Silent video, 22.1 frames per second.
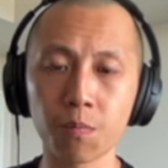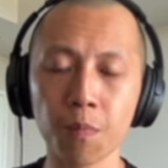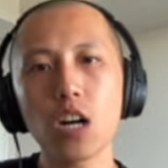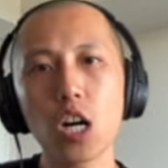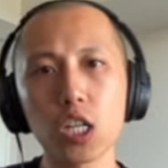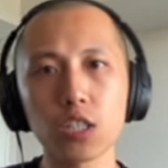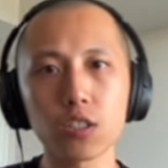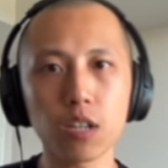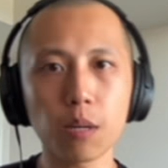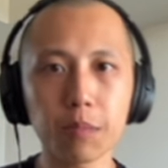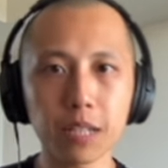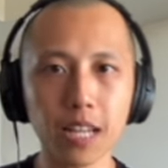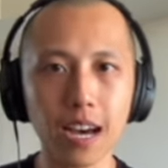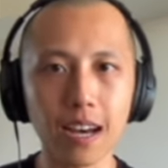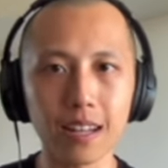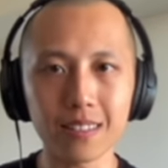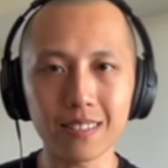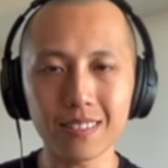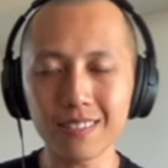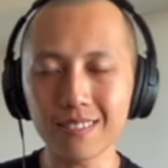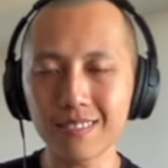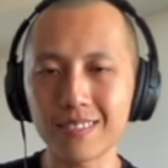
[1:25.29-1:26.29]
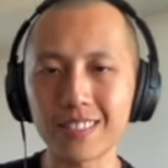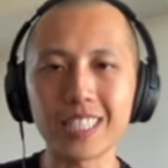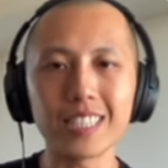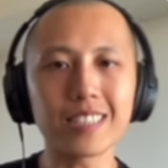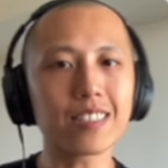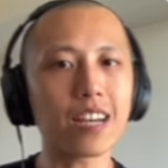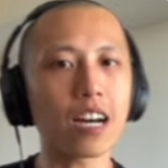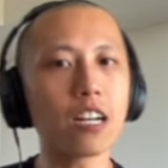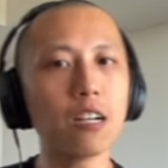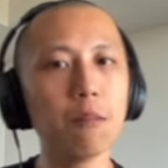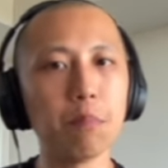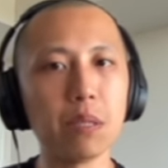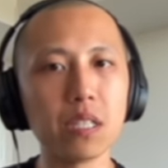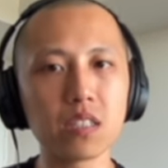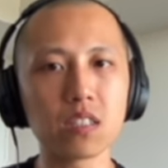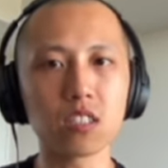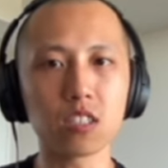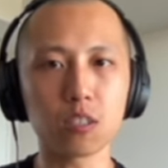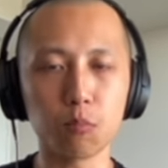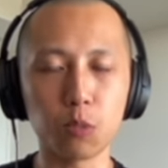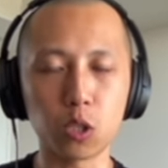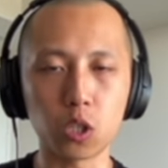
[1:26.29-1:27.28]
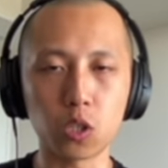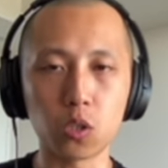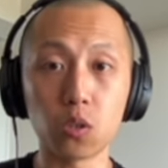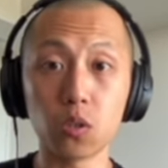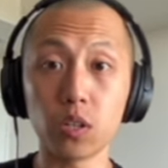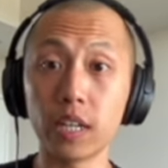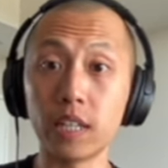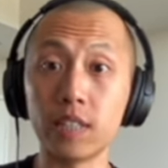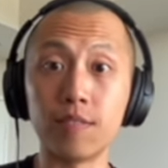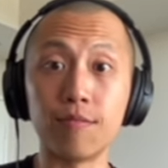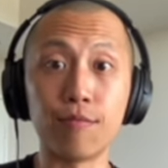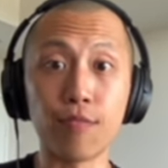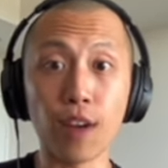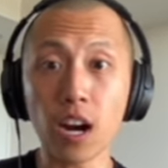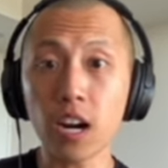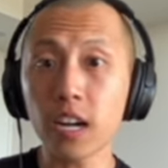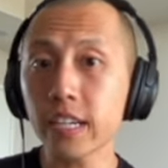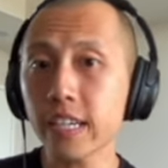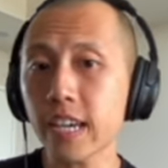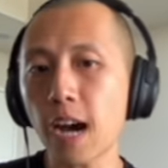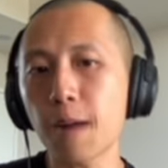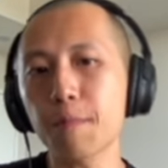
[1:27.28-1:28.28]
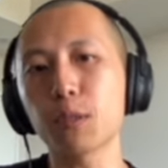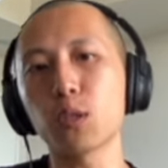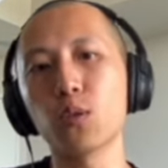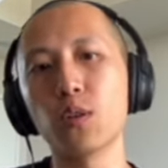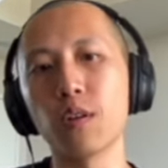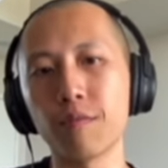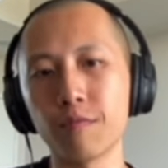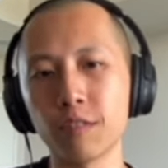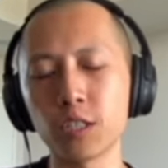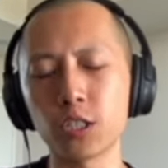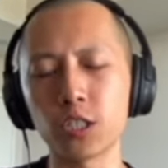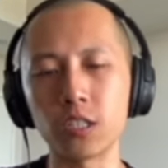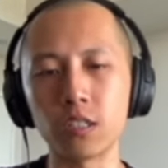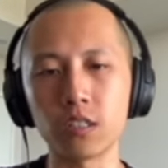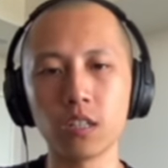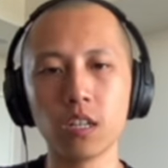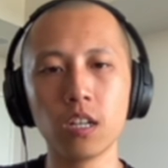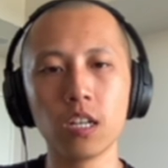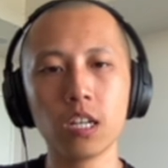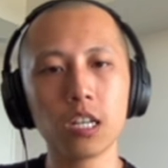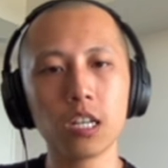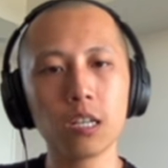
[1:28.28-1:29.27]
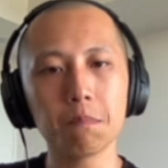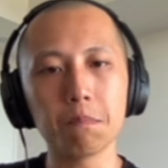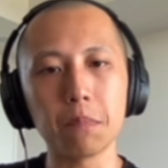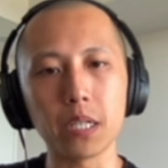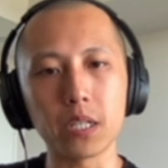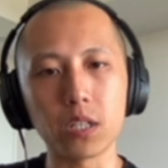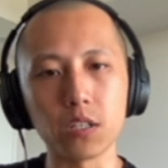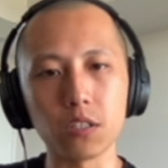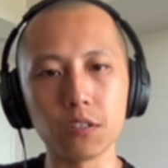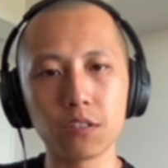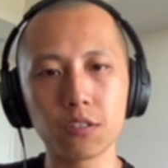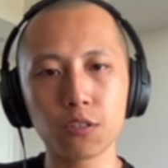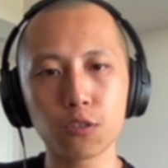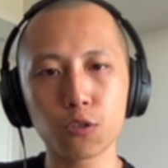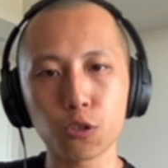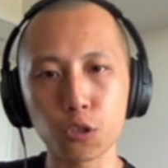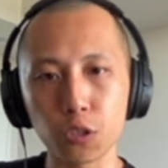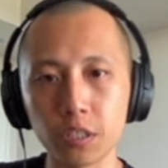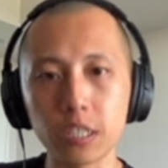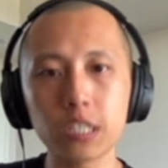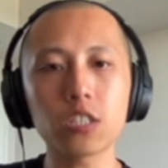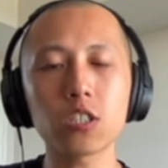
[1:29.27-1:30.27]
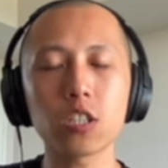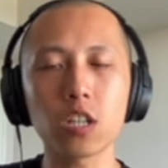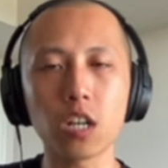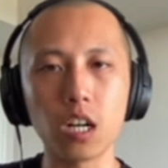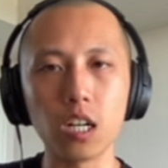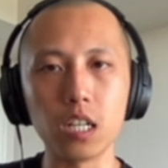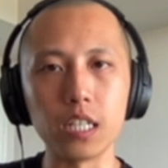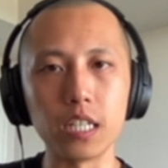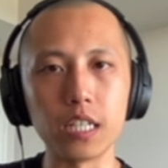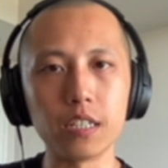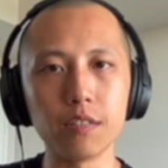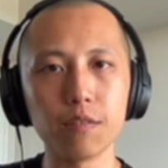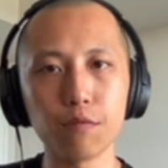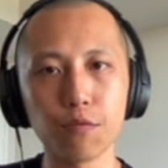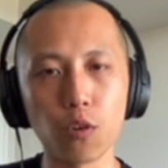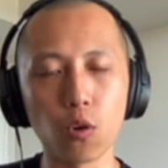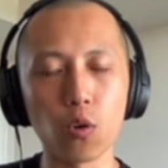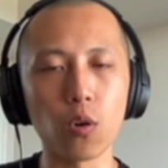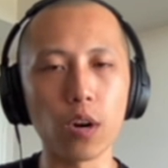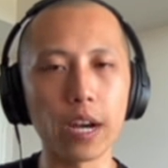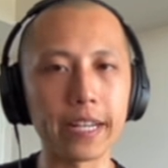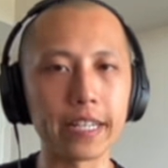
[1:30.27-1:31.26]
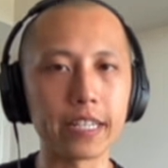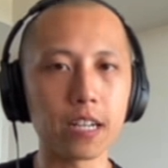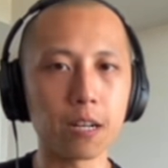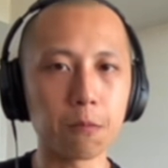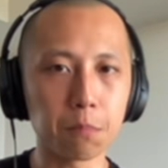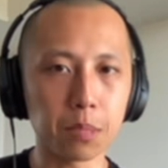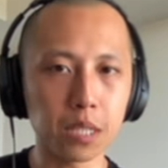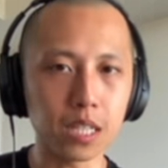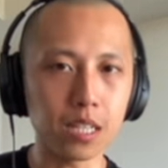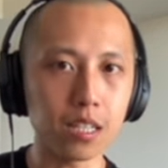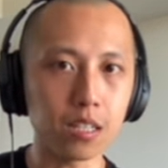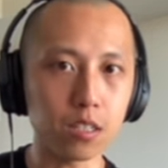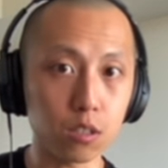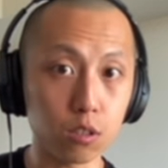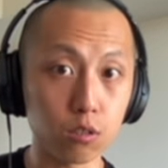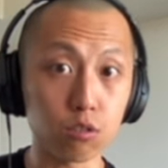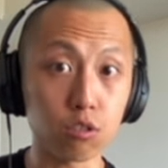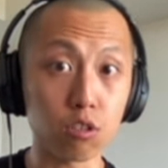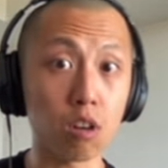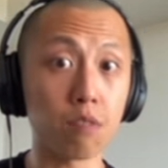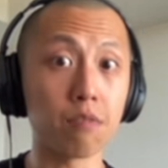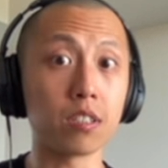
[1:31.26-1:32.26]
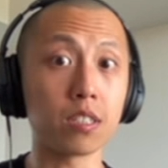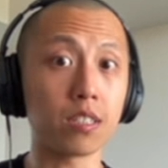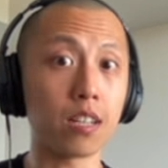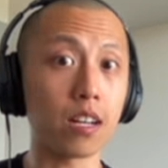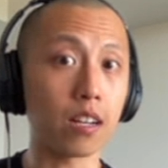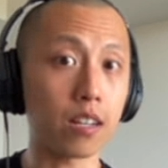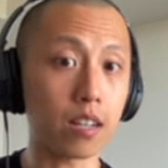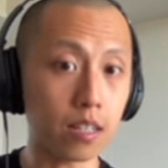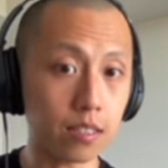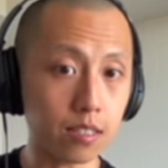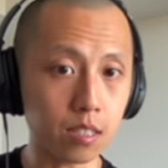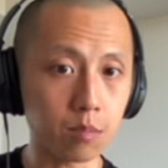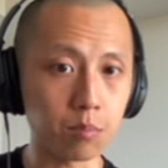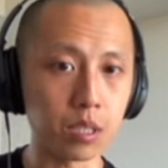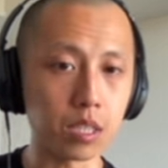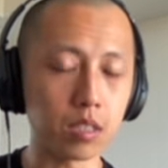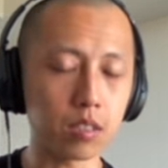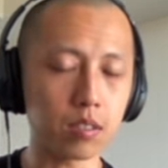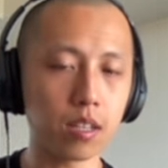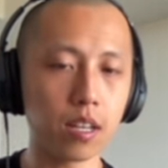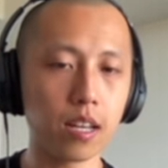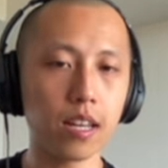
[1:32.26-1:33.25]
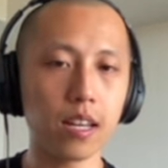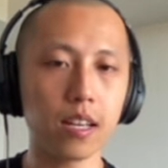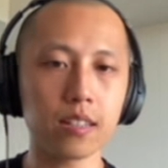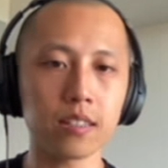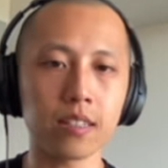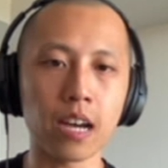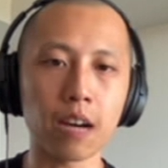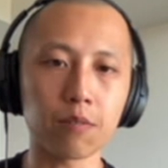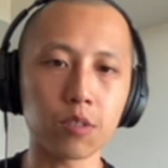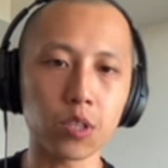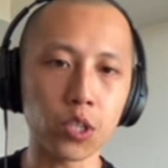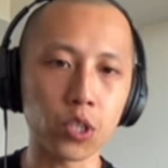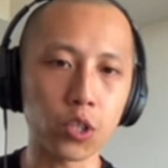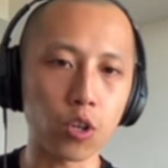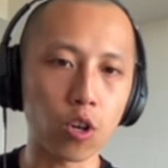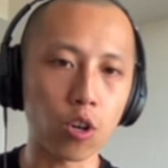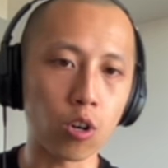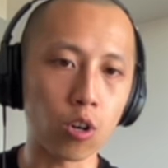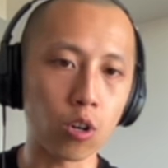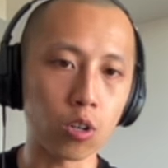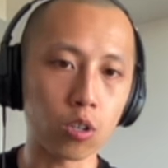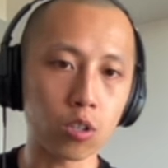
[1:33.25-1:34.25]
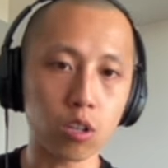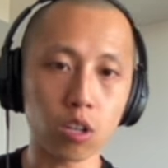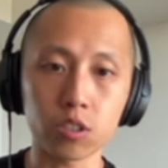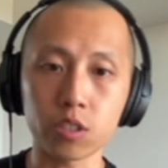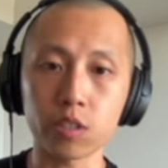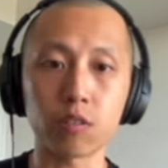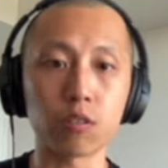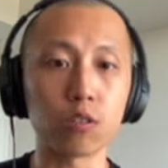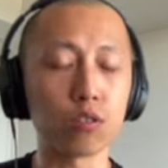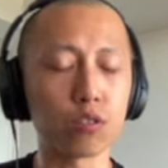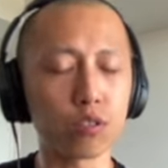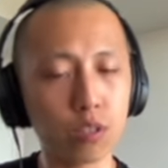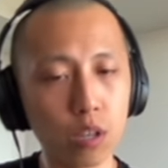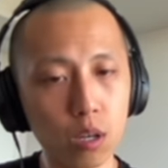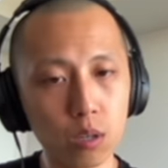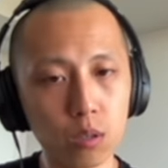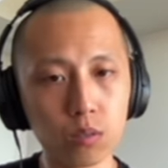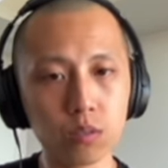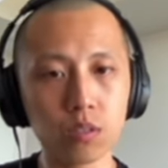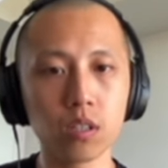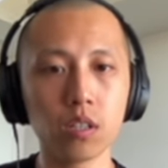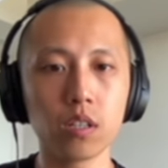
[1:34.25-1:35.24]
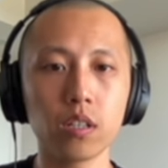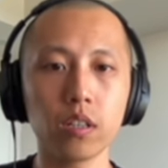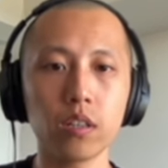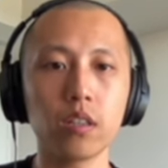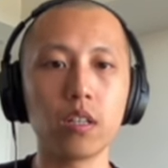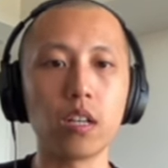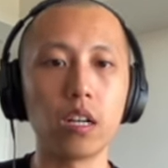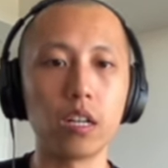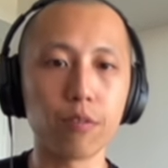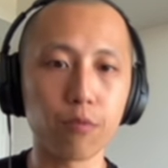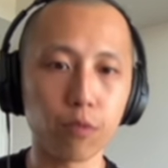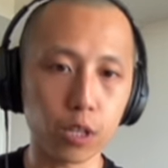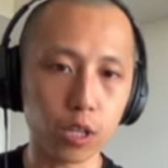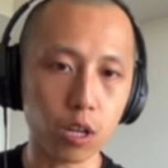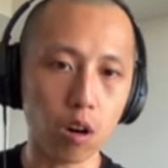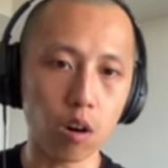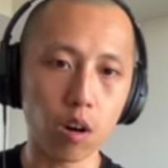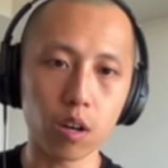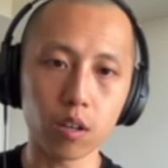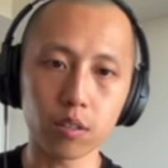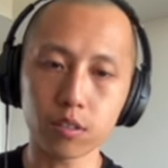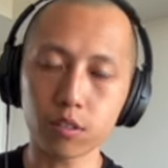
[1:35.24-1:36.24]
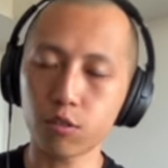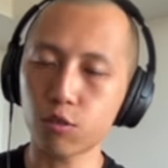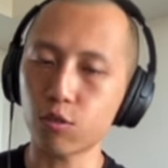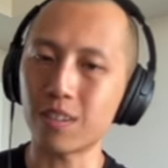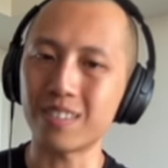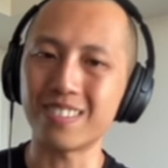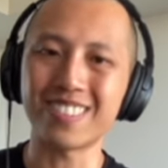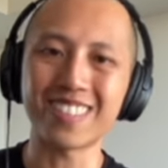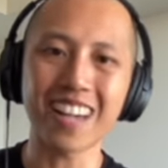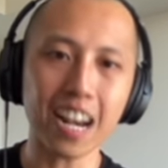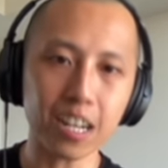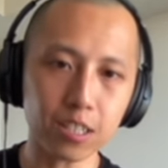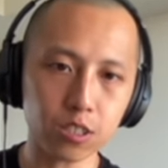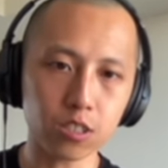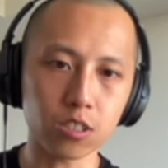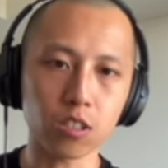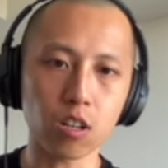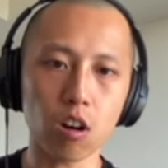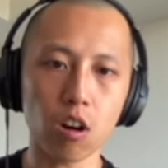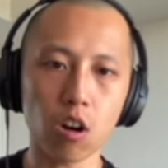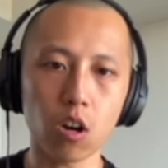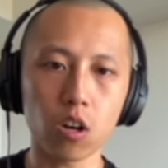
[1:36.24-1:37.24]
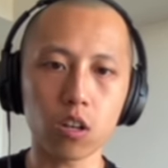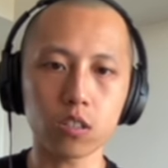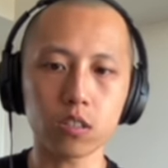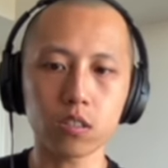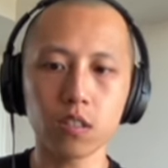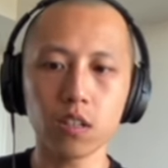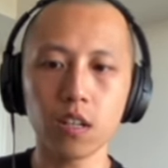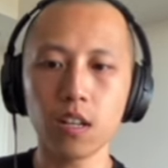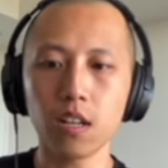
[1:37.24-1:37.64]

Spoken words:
On top of that, this kind of business model is very capital efficient because traditionally for a company to service their customers, they have to incur cost of goods sold, delivery costs, transaction costs.